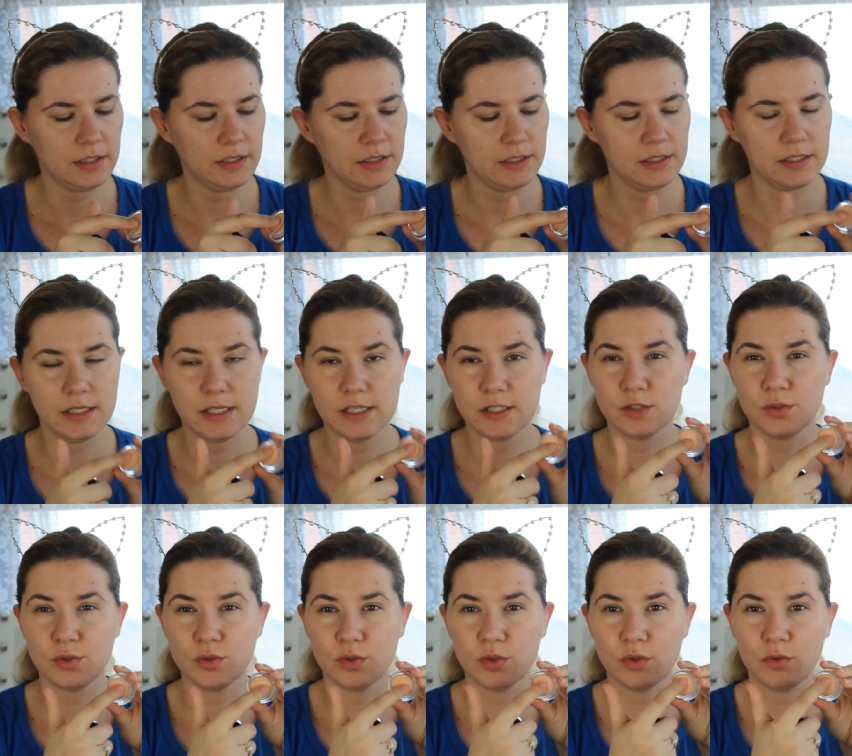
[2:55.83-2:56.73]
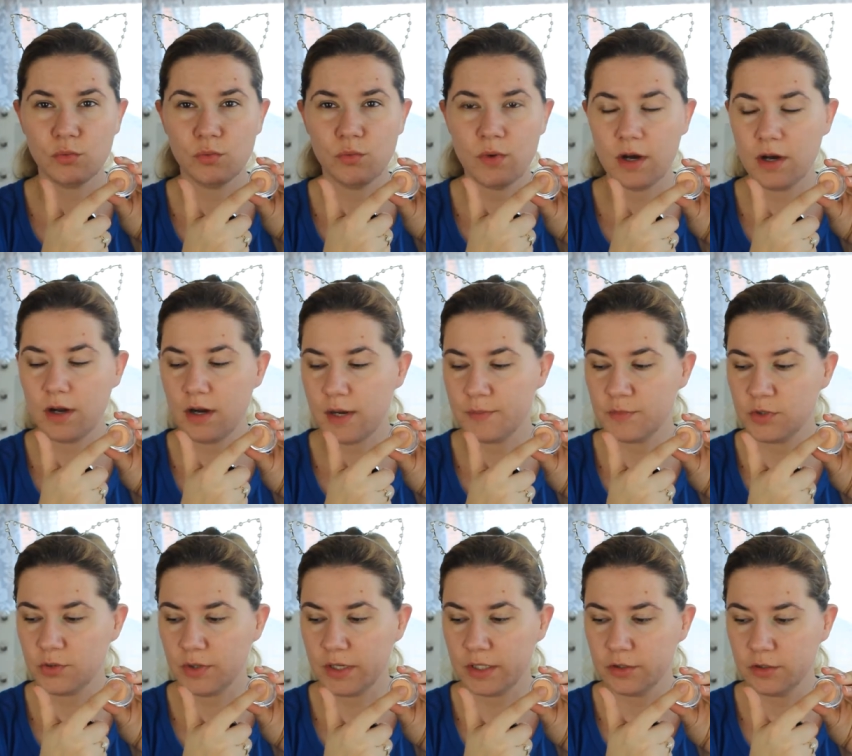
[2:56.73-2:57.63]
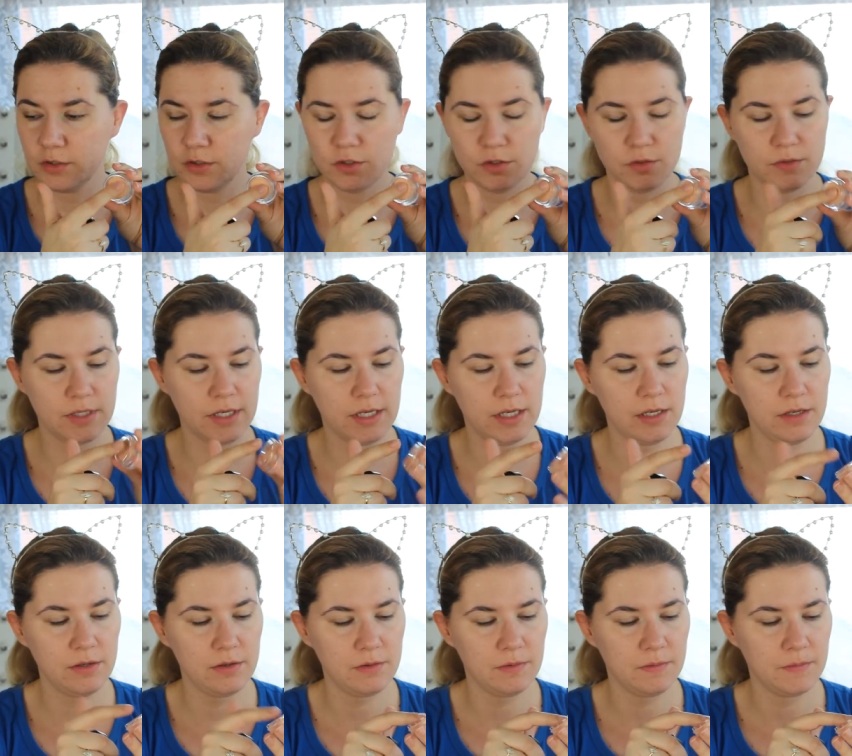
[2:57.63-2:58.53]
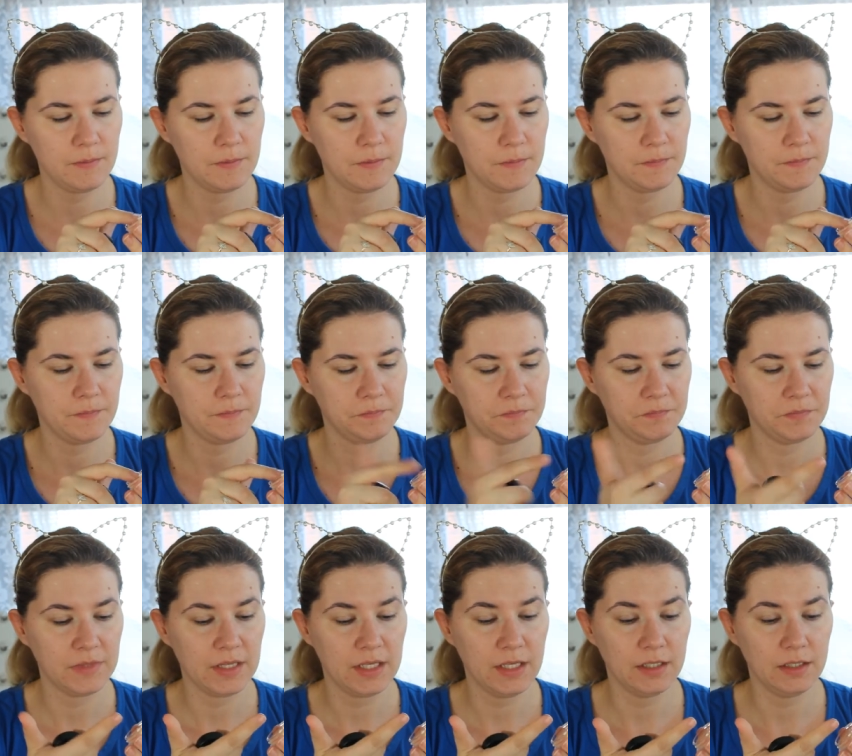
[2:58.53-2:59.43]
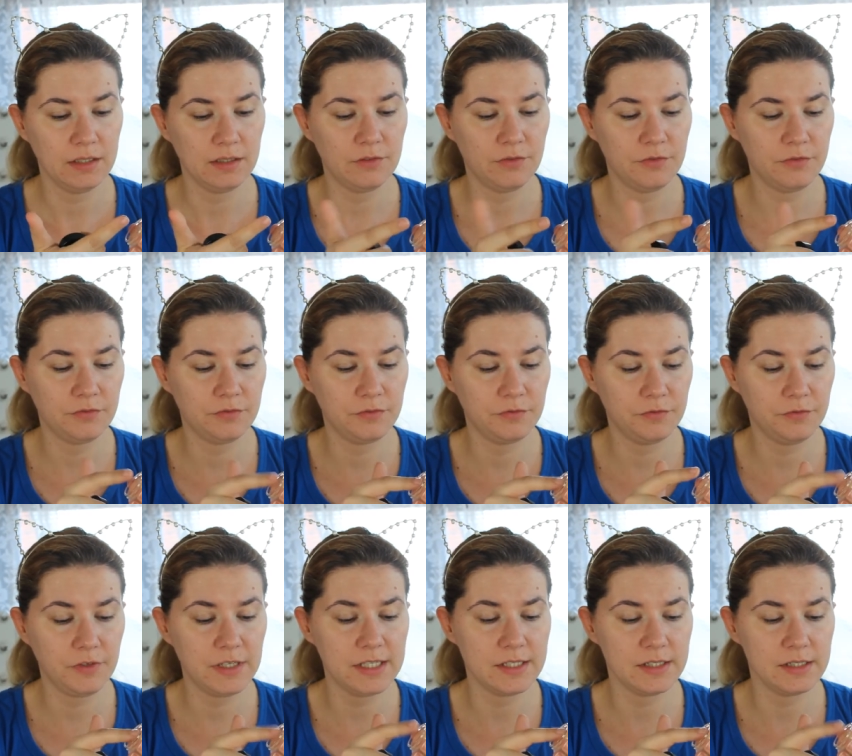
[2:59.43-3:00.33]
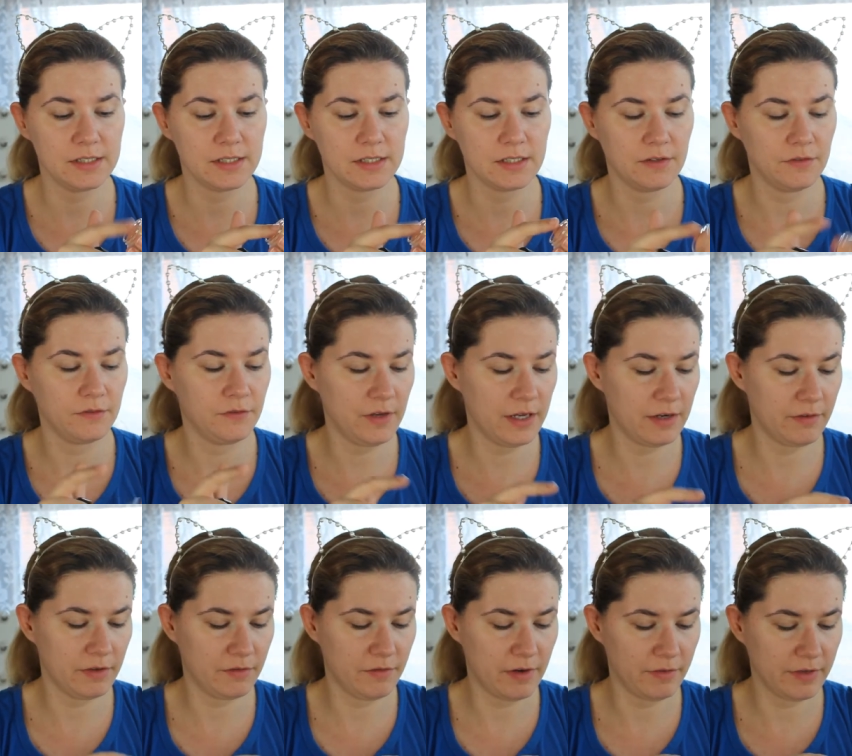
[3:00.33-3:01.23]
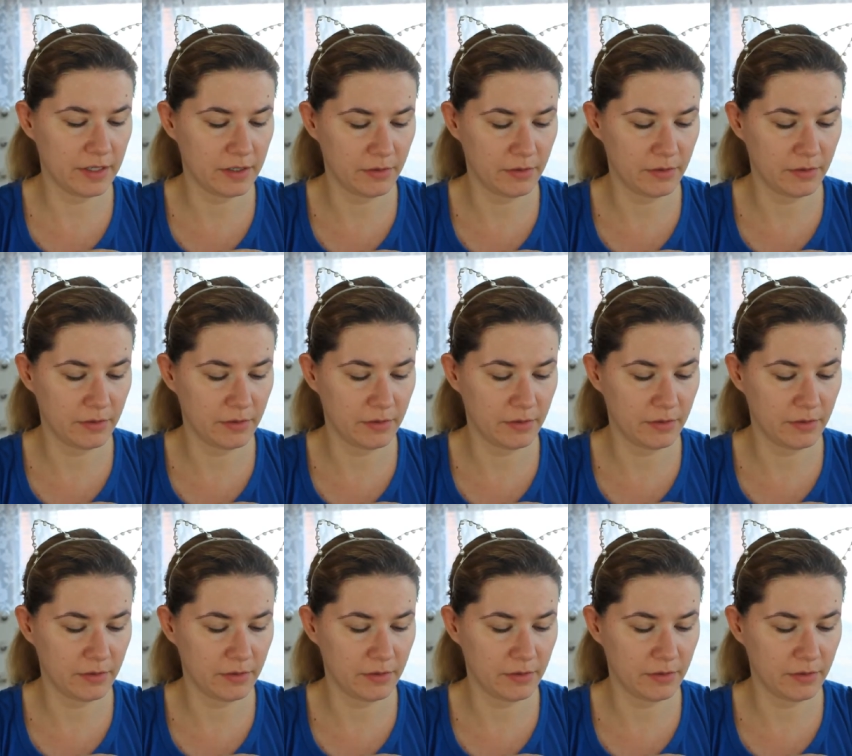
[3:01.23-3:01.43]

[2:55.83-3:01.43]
And that's what I'm trying to do now. It feels very, very